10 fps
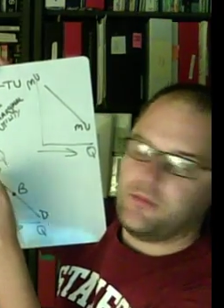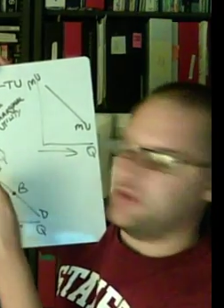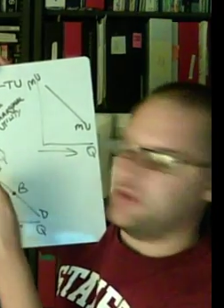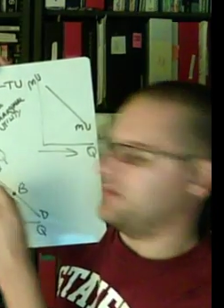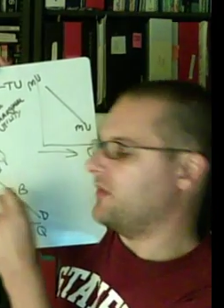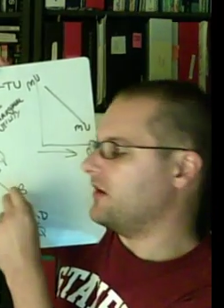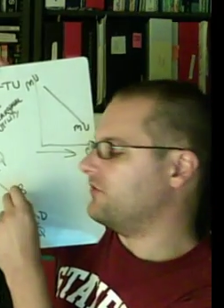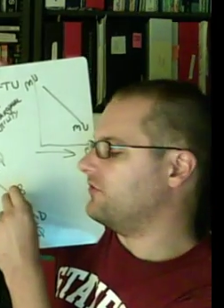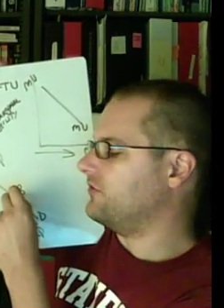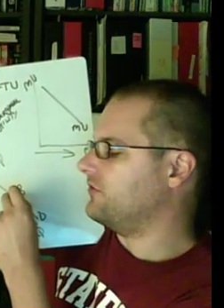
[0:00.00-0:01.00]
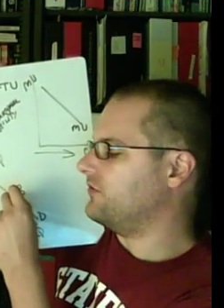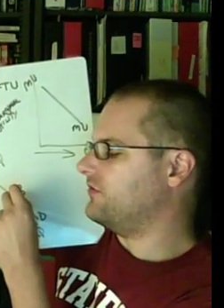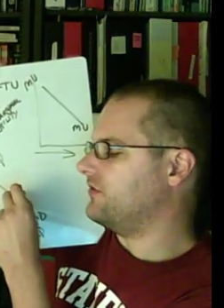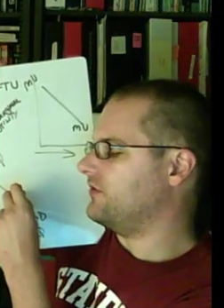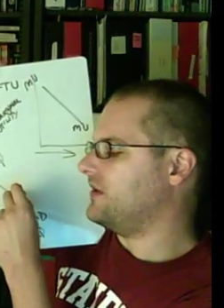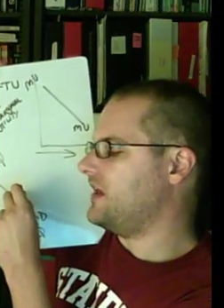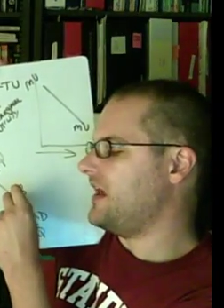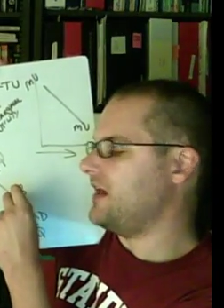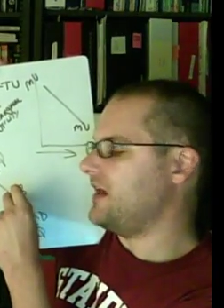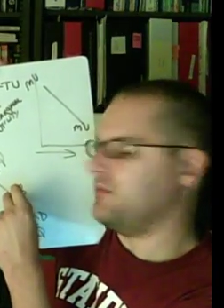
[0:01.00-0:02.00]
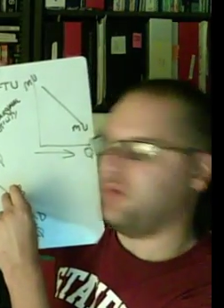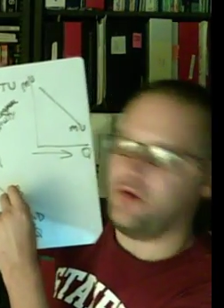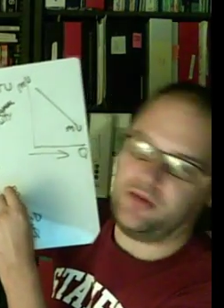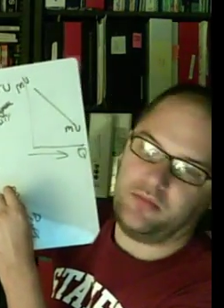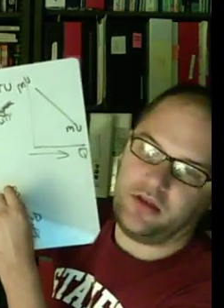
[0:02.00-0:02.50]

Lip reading: but the marginal utility at point